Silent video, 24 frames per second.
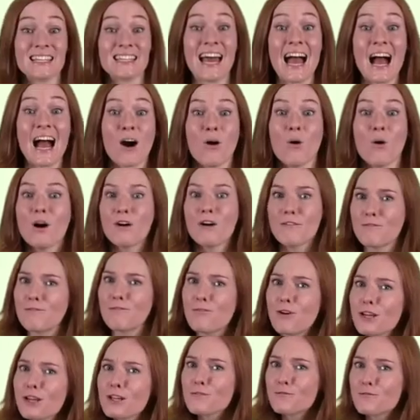Now,
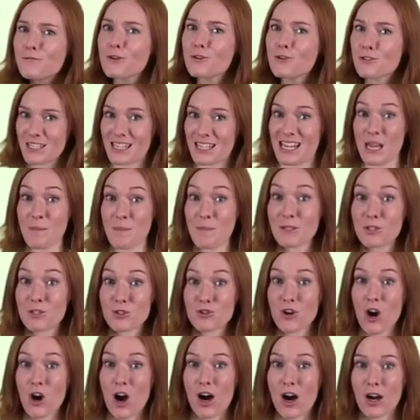full of food to keep it
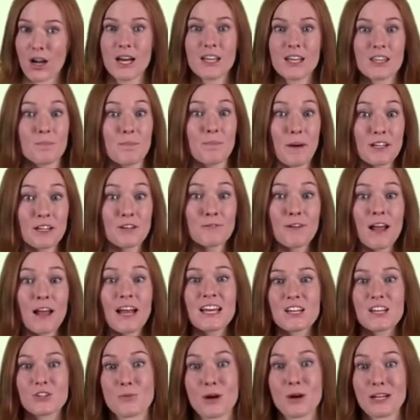strong, the
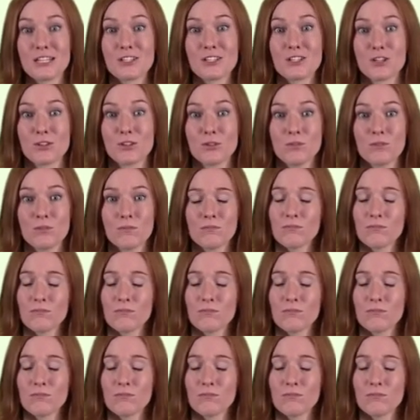butterfly is ready to,